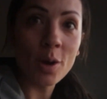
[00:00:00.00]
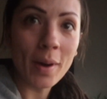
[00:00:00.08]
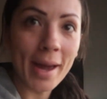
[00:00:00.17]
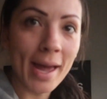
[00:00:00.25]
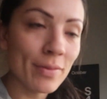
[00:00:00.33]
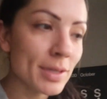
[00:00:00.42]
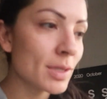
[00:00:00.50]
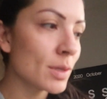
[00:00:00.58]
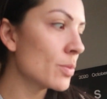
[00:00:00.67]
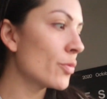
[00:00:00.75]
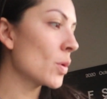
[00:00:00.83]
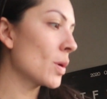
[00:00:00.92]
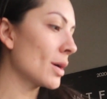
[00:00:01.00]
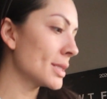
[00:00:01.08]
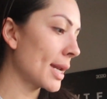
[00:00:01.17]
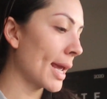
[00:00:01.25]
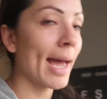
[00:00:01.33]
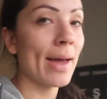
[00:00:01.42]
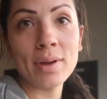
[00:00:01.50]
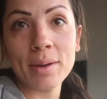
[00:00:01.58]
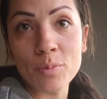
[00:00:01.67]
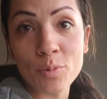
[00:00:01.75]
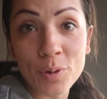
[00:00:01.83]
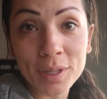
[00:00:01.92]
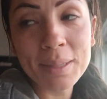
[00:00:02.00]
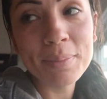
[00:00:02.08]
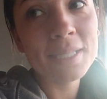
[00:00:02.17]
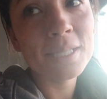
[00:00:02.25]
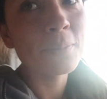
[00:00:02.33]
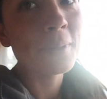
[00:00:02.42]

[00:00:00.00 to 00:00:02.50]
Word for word: I have a Zoom phone call today. I've had a really busy